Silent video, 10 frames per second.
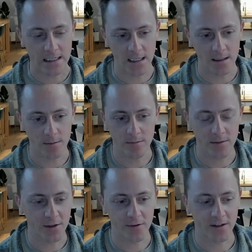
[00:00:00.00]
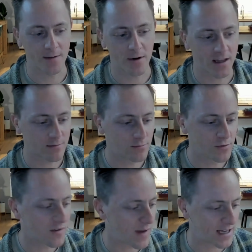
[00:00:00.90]
You know, if you're talking about like
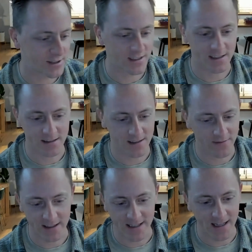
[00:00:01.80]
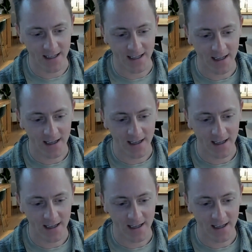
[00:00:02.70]
movie magic and stuff like that, like